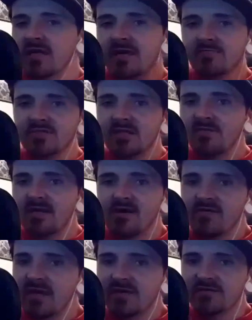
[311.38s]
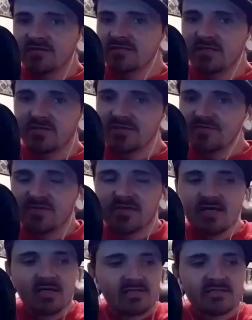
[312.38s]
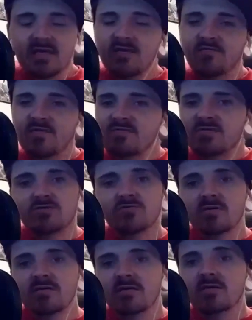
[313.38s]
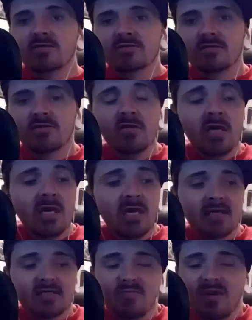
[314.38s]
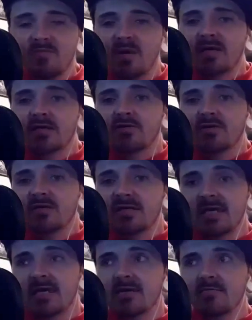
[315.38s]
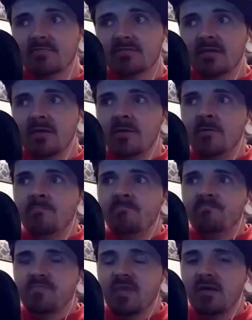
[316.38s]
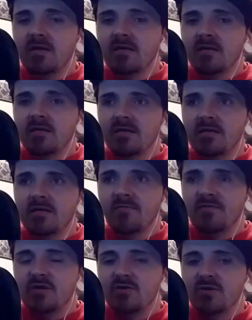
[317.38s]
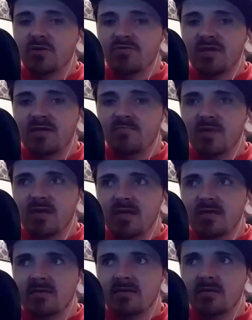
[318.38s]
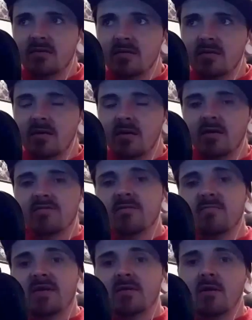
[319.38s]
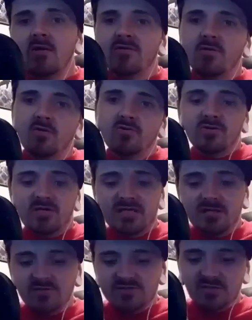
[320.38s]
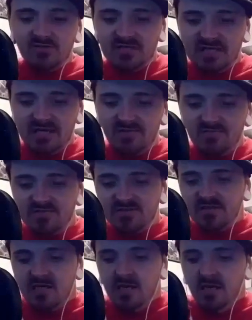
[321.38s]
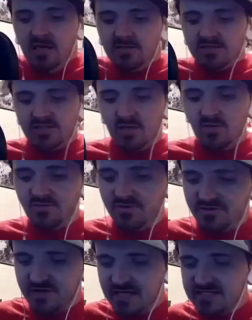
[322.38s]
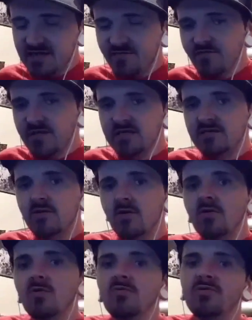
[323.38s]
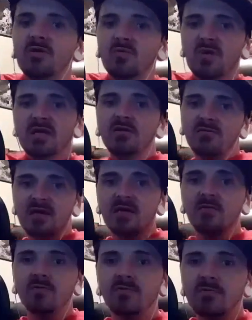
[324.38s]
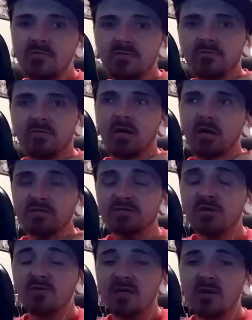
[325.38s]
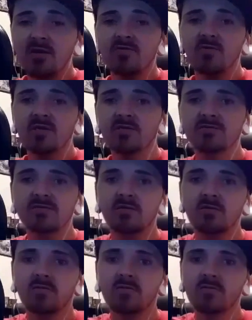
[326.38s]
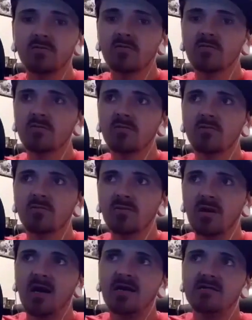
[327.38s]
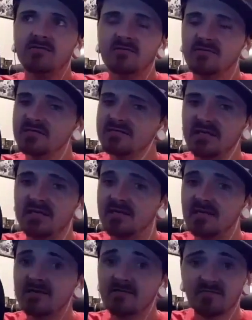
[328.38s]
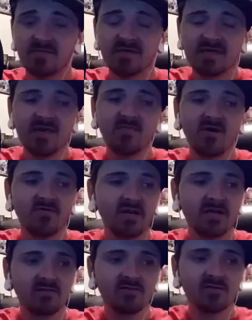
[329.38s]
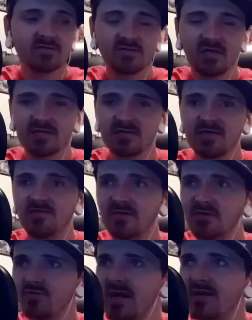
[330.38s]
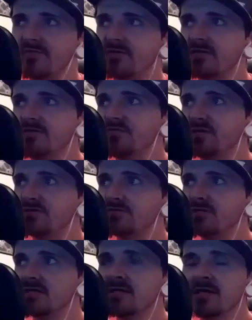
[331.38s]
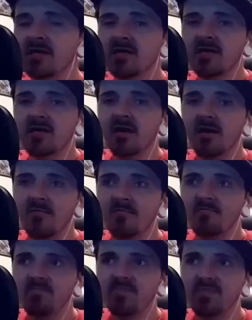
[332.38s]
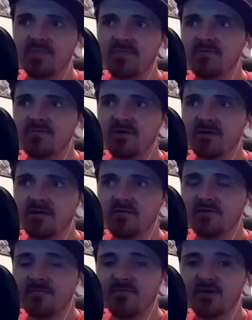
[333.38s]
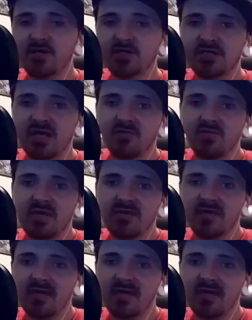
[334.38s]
games coming out in that series for the next 10, 15, 20 years. It's made by Guerrilla Games. If you don't know, they made all the older Killzone games, so they definitely know their way around Sony hardware. So the game already looks like, even graphically, visually, um, the footage that